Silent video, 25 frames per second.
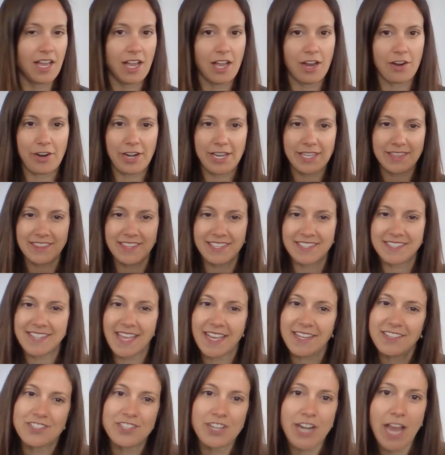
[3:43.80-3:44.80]
All right, the
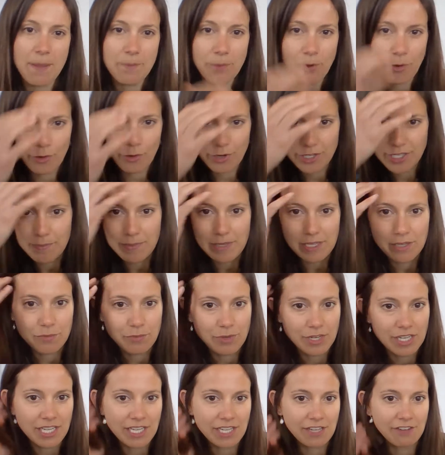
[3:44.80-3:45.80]
section I'm going to be
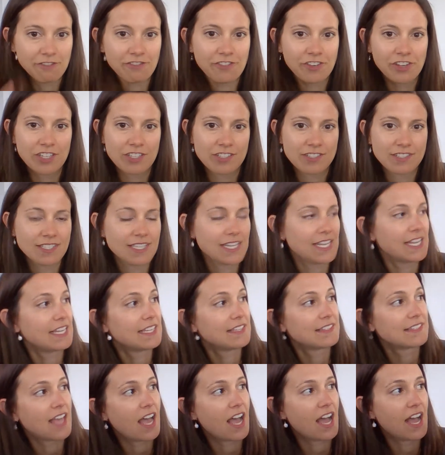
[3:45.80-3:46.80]
reading first
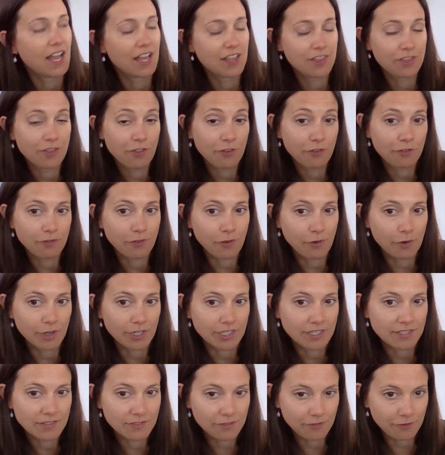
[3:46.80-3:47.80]
is on the
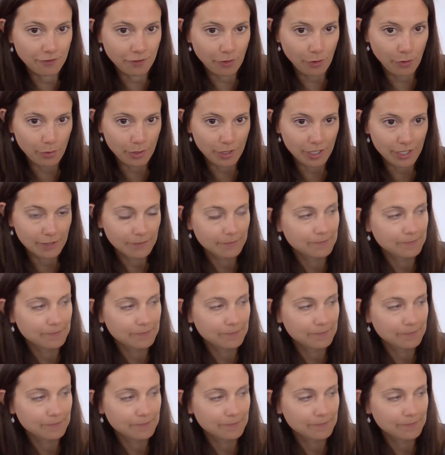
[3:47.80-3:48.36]
forest floor.